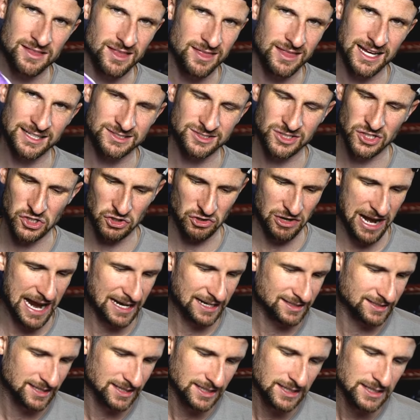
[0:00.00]
that that's
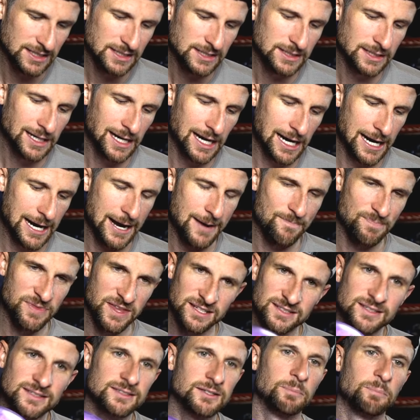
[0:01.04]
correct.
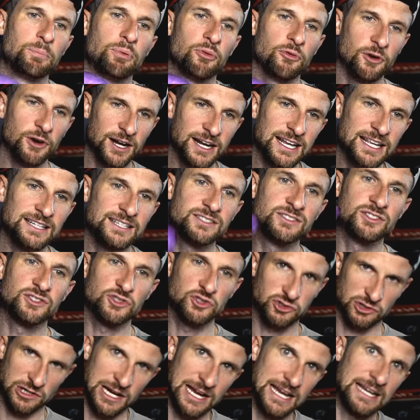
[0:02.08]
This is a pretty
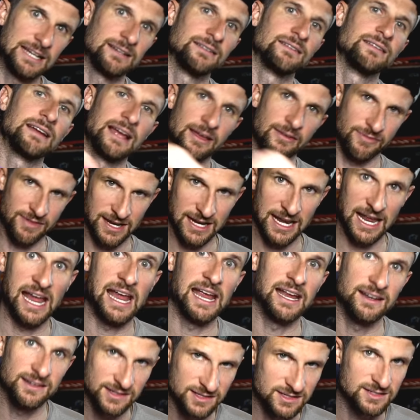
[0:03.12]
straight and then
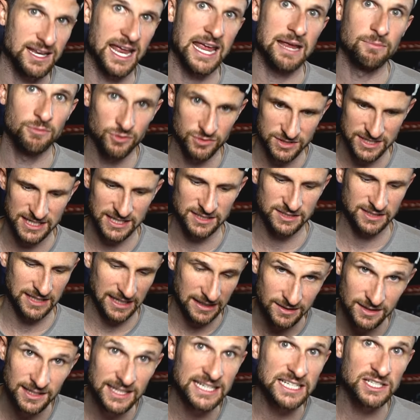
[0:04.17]
end stable disc,
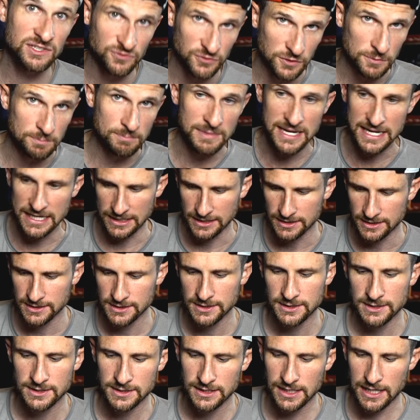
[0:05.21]
at least for me.
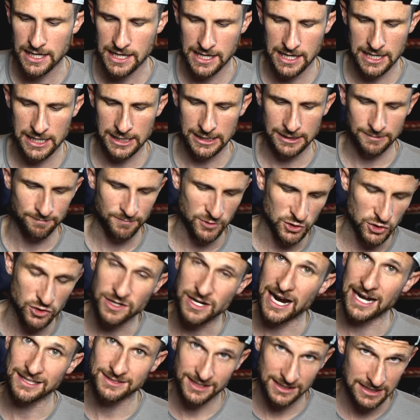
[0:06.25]
You
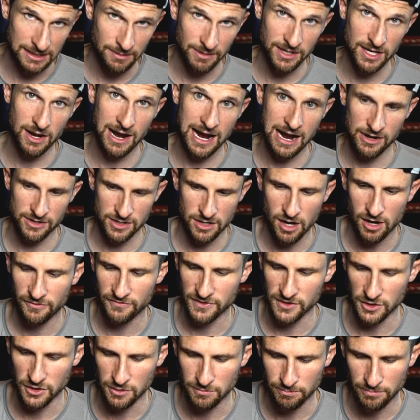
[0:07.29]
guys can let me know how y'all
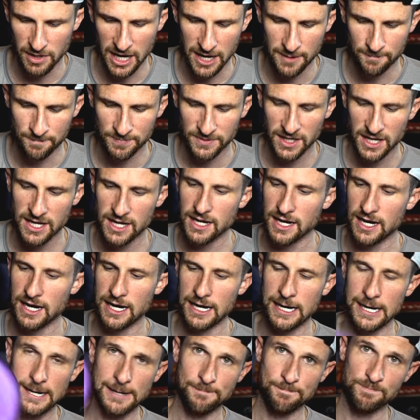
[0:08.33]
feel, but
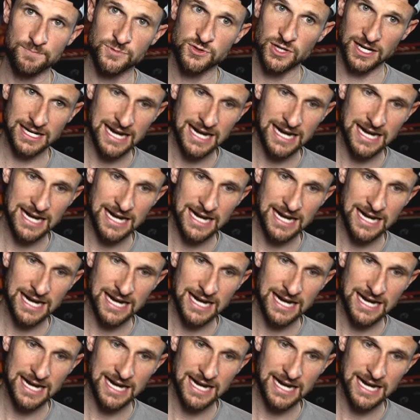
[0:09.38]
so I